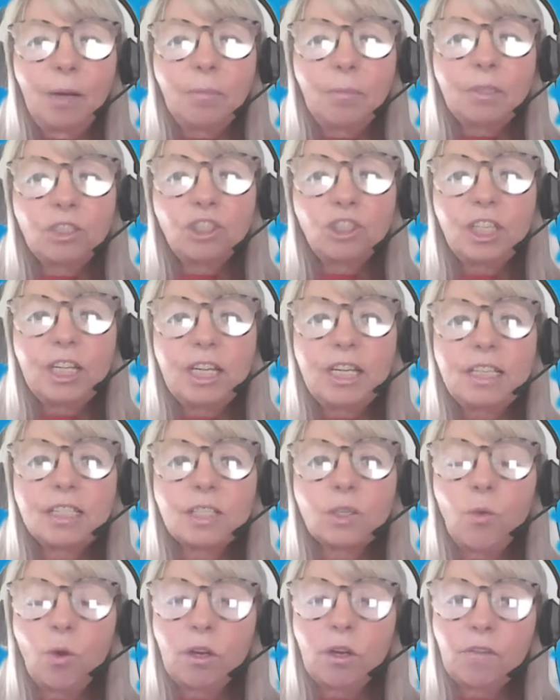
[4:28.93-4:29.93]
She's
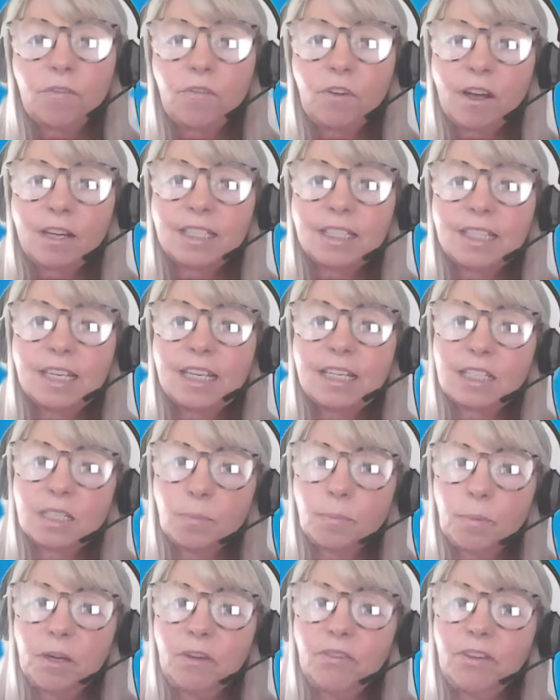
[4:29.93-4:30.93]
qualified,
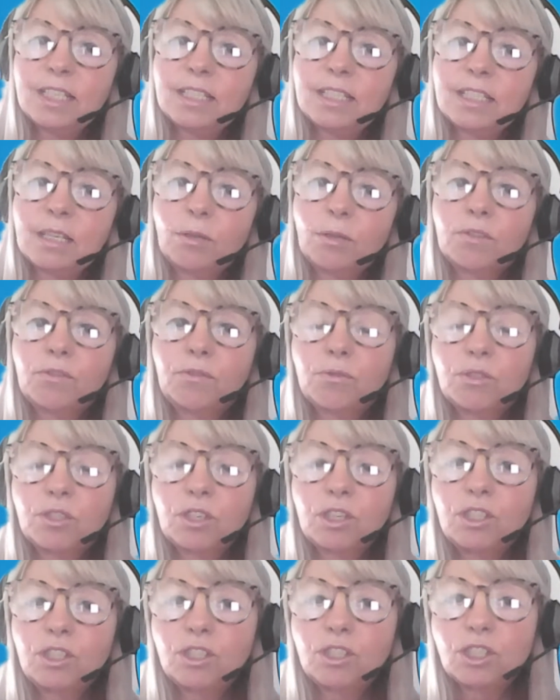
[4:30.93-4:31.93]
experienced Salesforce
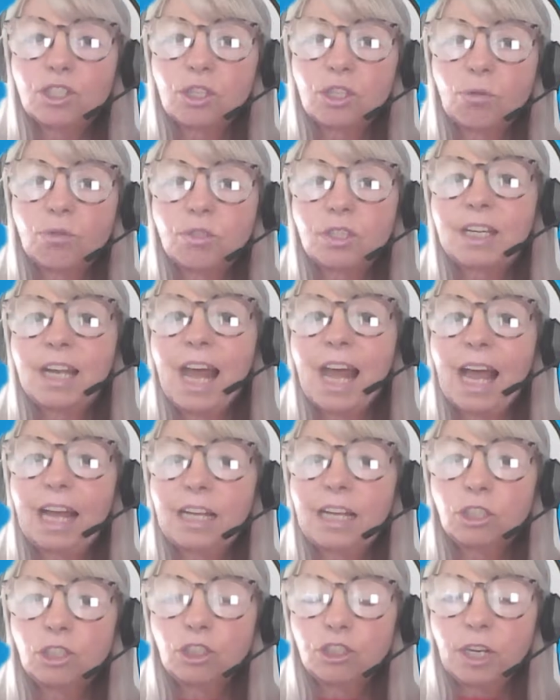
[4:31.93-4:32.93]
consultant
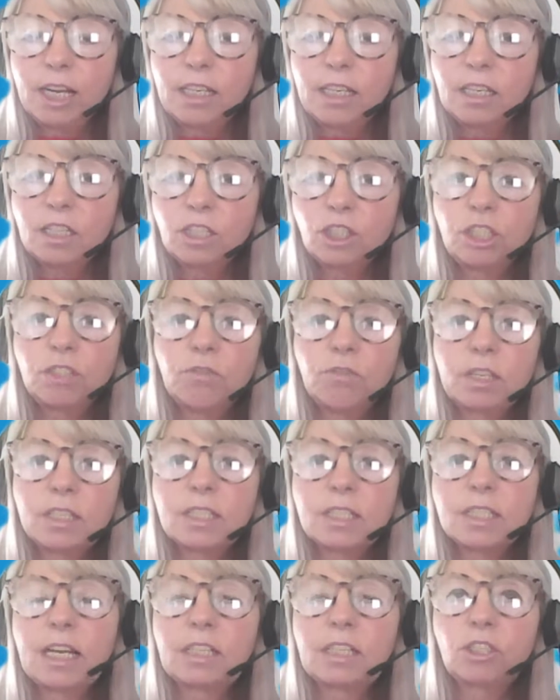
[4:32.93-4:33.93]
and trainer. She
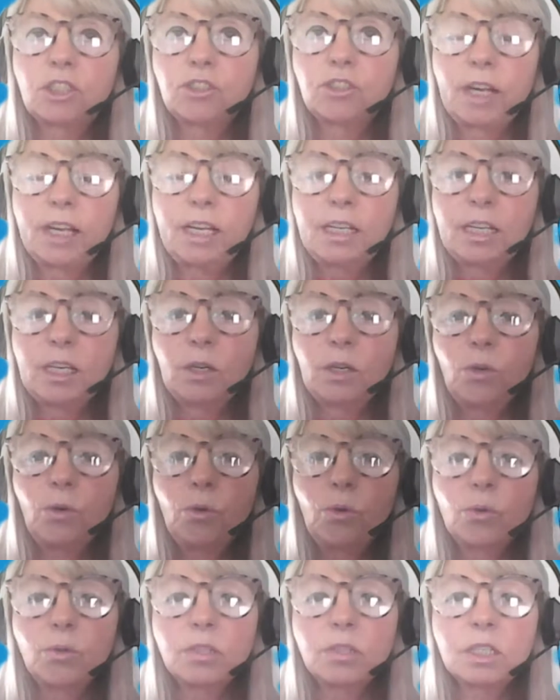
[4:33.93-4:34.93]
runs our training
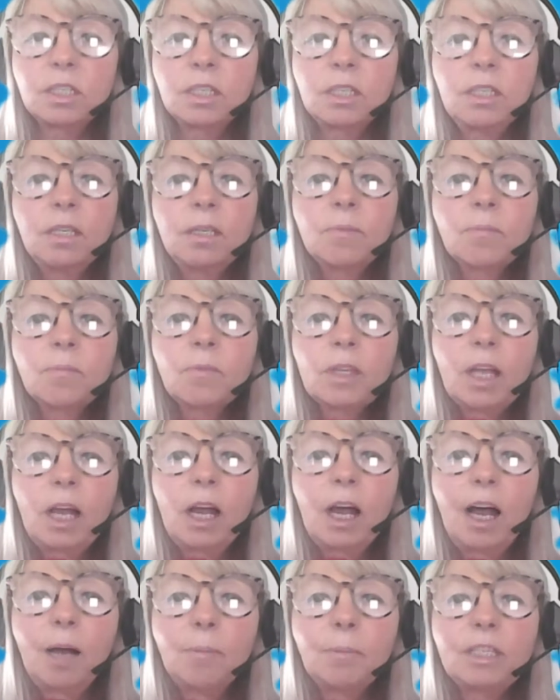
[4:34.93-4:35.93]
course.
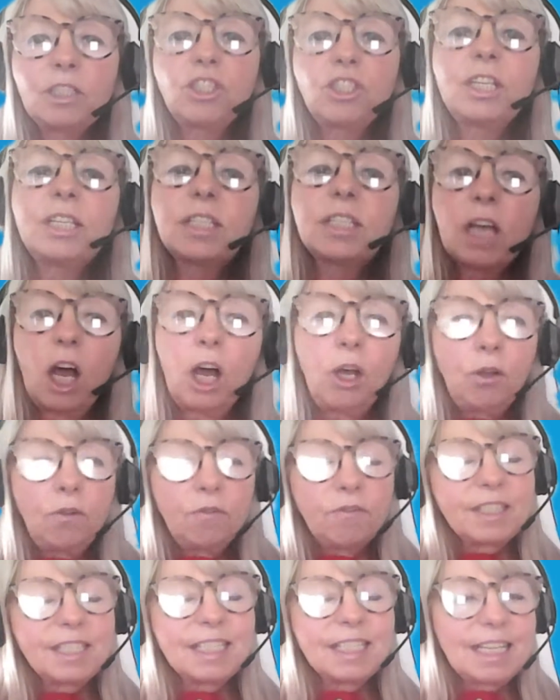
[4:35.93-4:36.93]
And she's
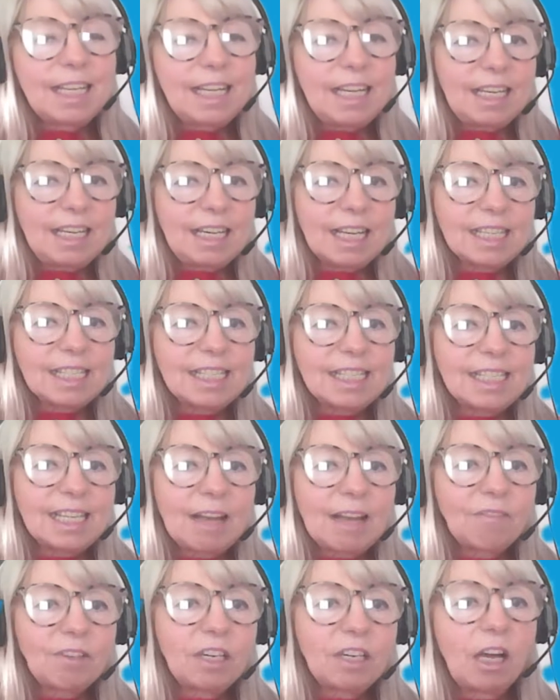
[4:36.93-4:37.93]
overseen
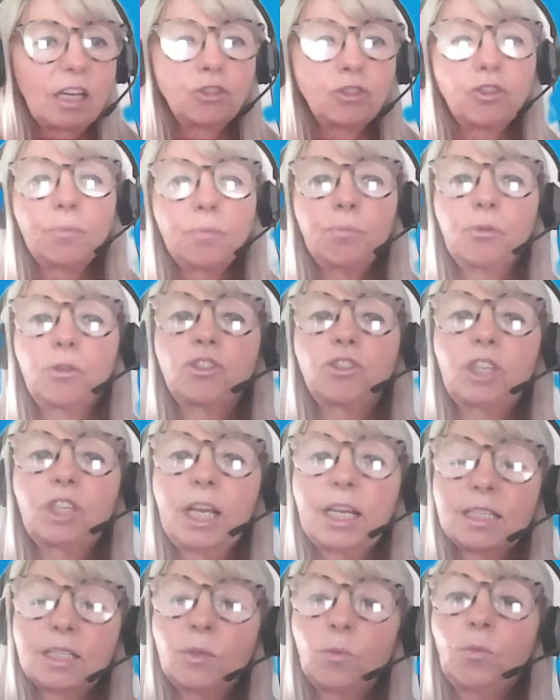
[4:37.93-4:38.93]
700
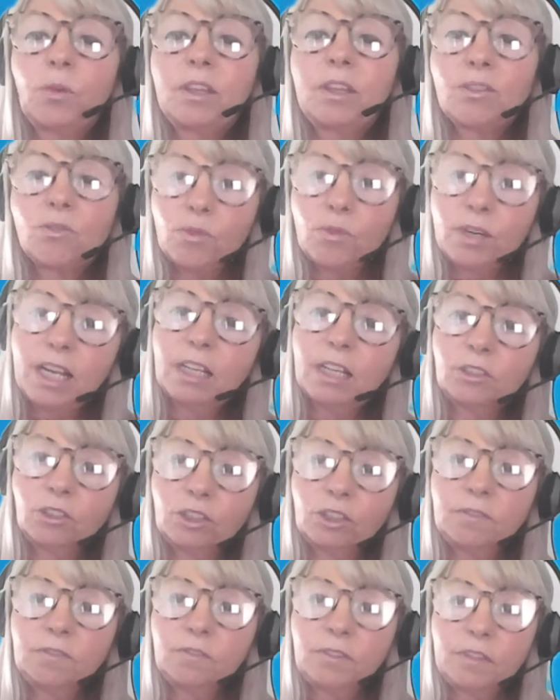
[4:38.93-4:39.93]
projects with
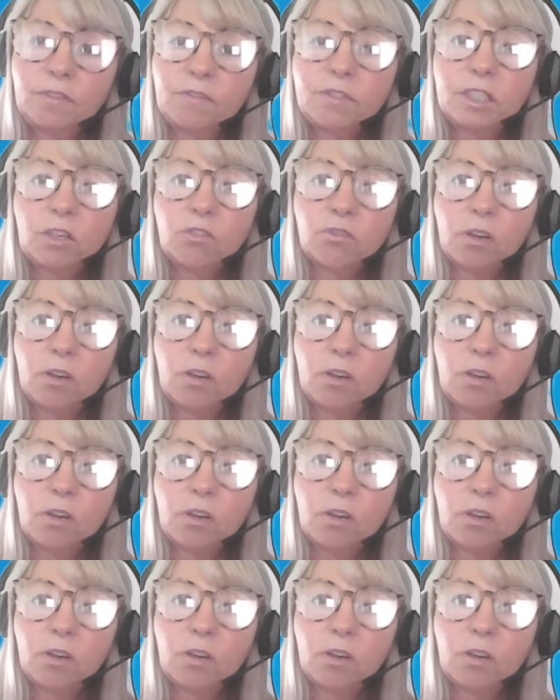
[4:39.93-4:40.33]
350